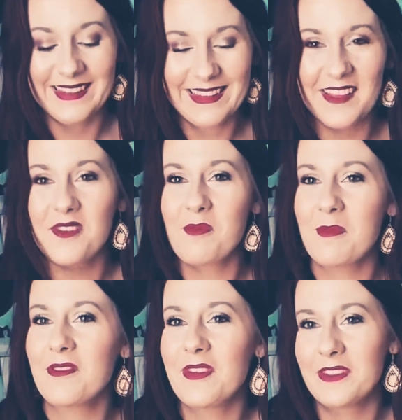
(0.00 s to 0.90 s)
remind
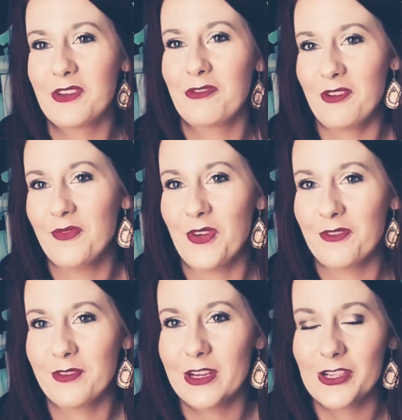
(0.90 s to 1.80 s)
me of like the grandfather
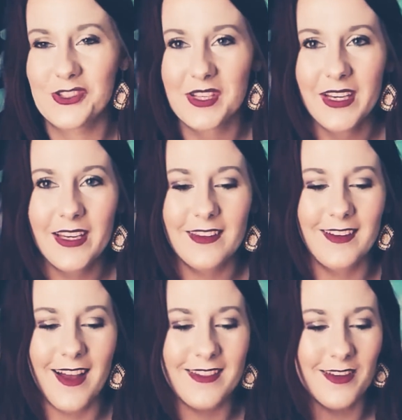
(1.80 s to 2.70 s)
figures, the
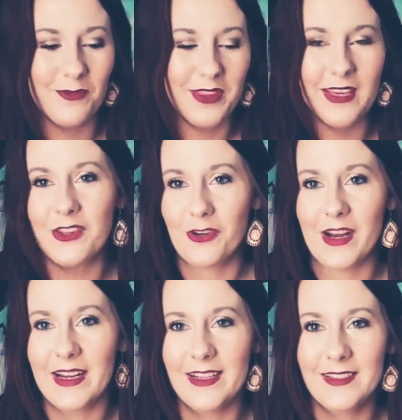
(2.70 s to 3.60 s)
kind that when they get their
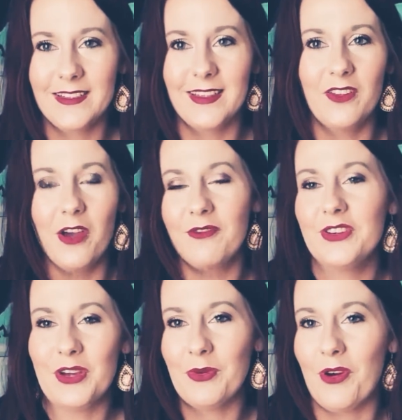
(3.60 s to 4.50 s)
grandkids, they love and
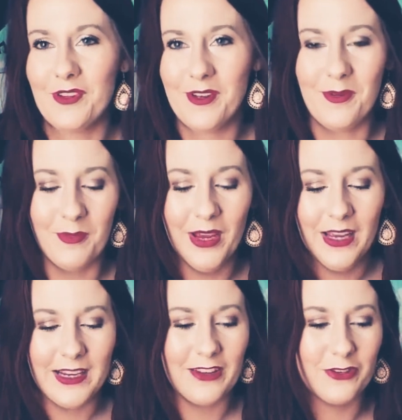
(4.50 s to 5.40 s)
dote on them.
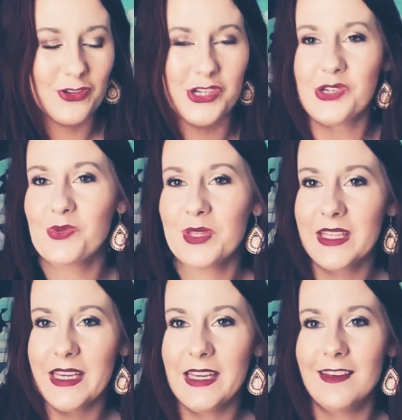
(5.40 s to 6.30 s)
They're
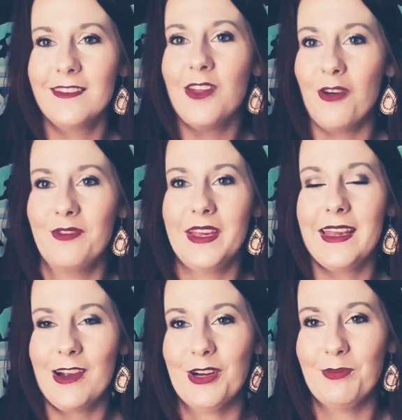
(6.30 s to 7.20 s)
genuinely loving,
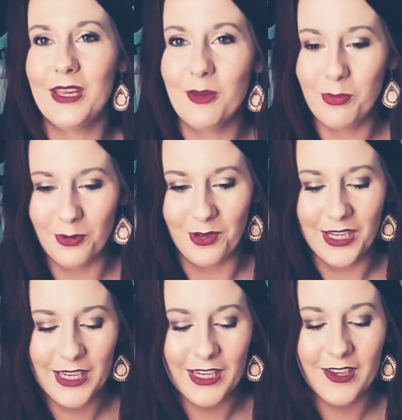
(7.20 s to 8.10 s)
caring people,
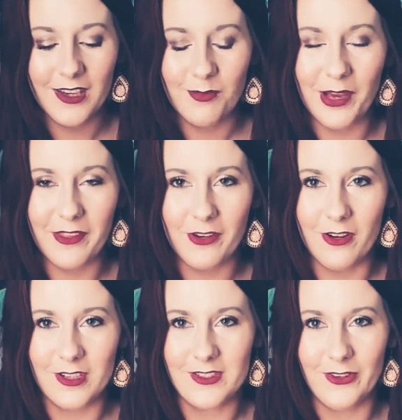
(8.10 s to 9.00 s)
but they're
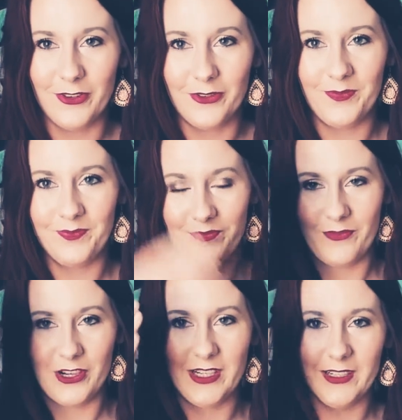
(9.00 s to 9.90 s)
also
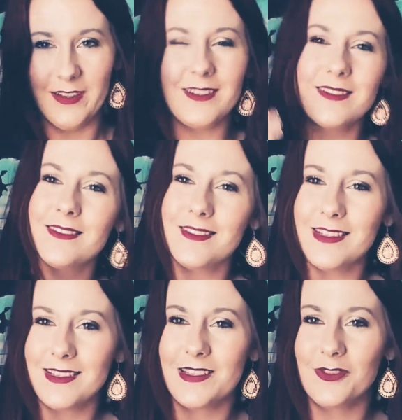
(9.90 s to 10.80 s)
very, not
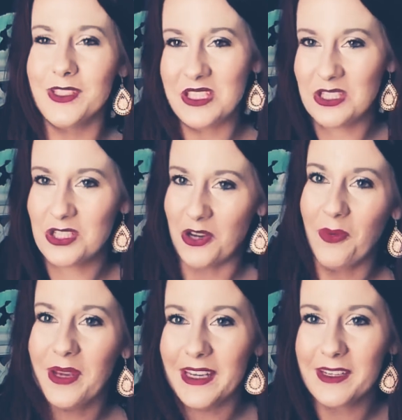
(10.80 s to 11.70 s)
necessarily
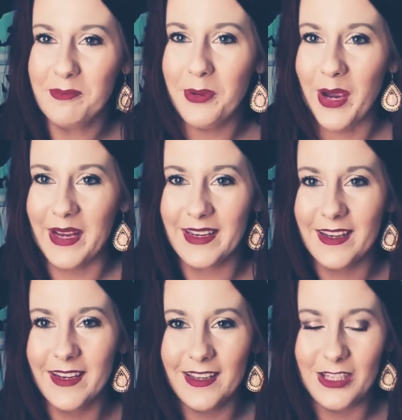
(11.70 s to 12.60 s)
stoic, but
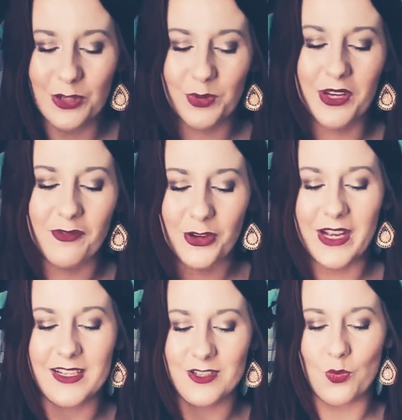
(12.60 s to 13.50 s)
you would never
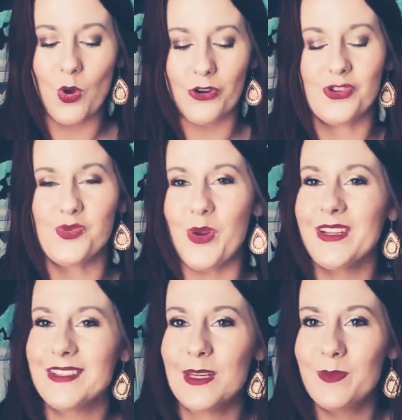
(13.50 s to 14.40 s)
guess their waters run
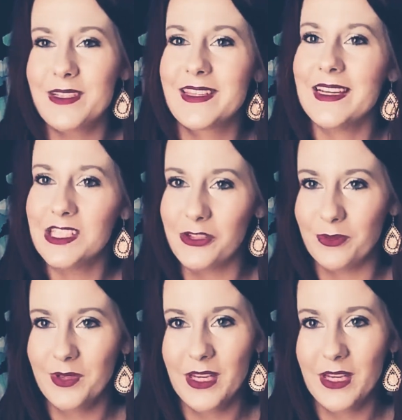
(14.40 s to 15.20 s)
as deep as they do.